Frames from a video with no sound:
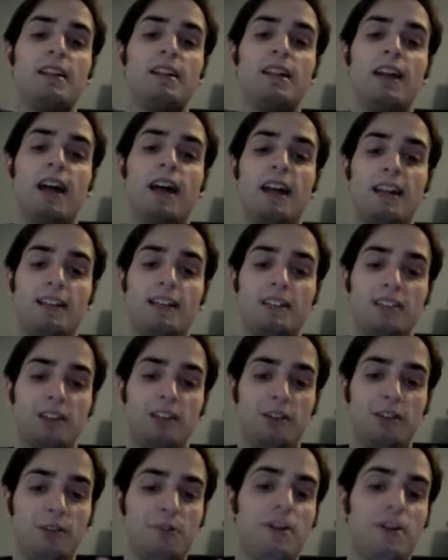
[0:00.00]
I can
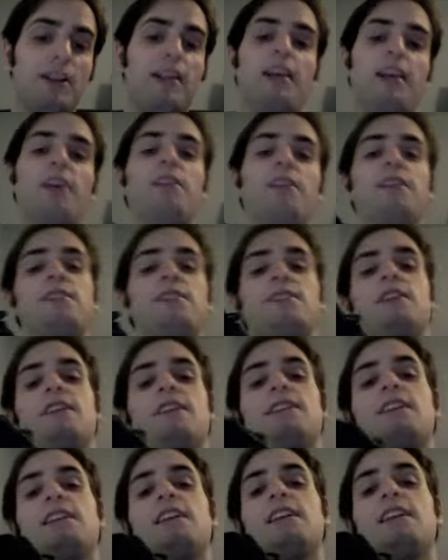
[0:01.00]
tell you right now that's not
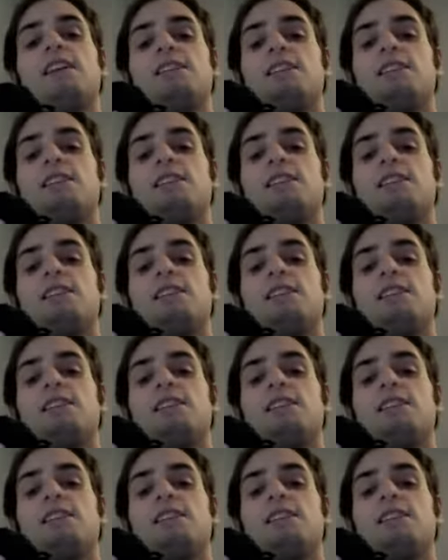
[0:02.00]
the case.